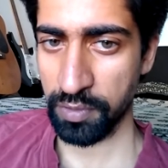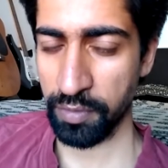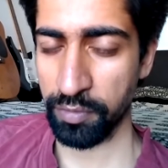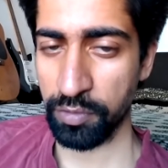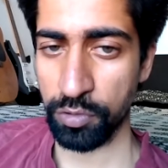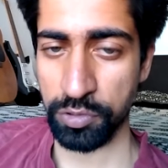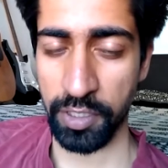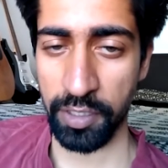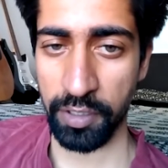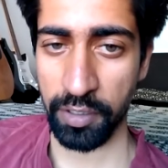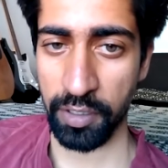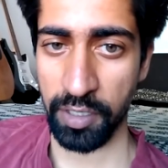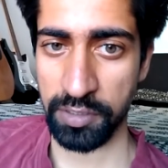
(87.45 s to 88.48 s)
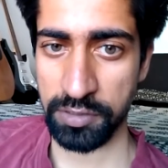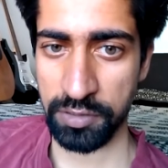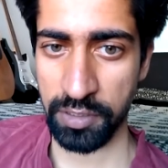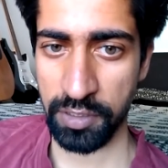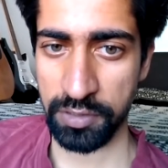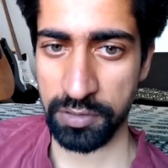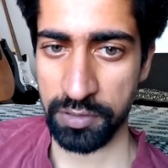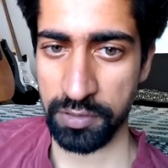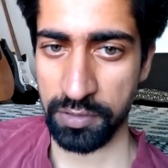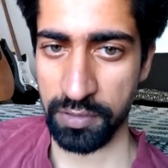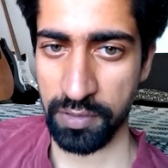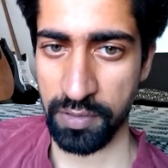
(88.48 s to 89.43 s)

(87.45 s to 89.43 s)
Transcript: Even to say it realizes it is